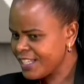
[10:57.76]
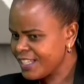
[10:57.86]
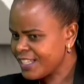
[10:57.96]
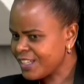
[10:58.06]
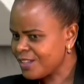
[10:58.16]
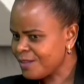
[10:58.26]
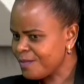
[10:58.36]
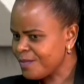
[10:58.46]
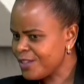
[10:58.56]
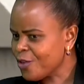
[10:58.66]

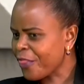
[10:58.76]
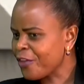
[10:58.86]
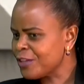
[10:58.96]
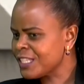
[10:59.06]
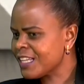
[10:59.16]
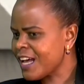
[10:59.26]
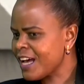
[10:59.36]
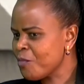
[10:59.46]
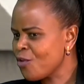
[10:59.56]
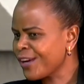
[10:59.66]
your thoughts
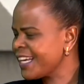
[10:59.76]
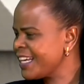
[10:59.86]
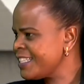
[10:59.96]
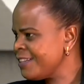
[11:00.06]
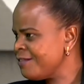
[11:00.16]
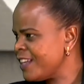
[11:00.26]
are more negative than